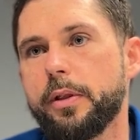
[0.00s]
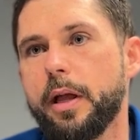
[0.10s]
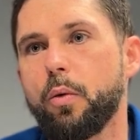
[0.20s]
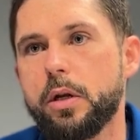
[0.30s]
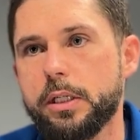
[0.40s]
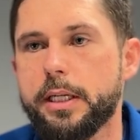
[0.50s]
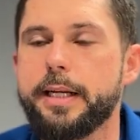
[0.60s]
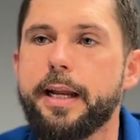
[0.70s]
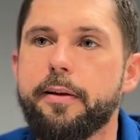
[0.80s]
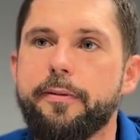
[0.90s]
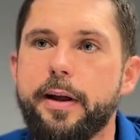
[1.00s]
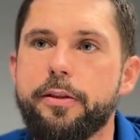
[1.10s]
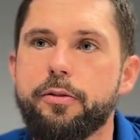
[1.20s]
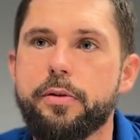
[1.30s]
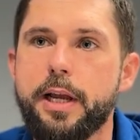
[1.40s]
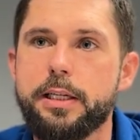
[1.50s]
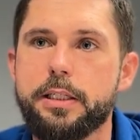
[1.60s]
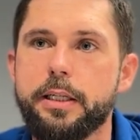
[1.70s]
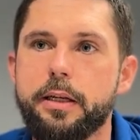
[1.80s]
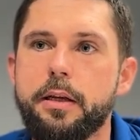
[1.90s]
that wasn't identified through
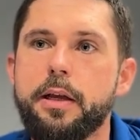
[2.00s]
testing,